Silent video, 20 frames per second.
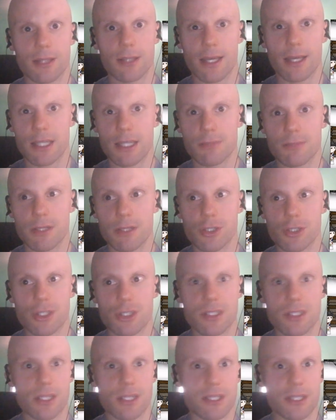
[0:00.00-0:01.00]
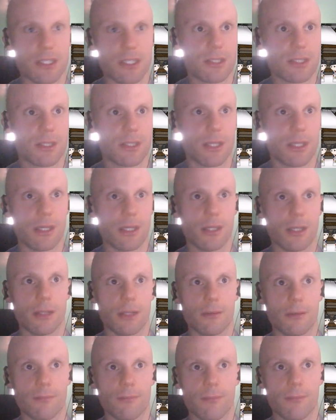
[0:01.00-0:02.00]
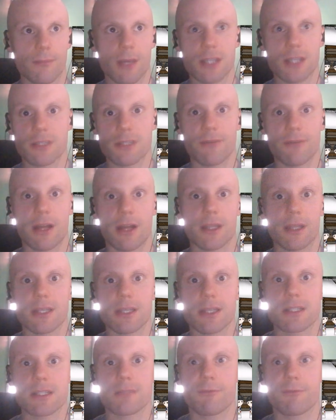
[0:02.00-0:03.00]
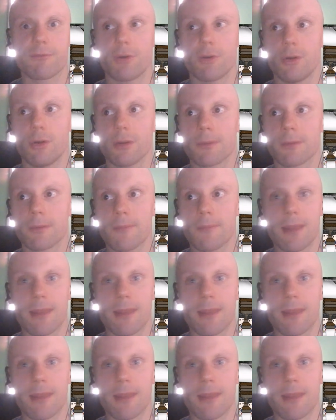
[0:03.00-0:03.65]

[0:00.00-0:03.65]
expeditions, since the Hudson Valley is full.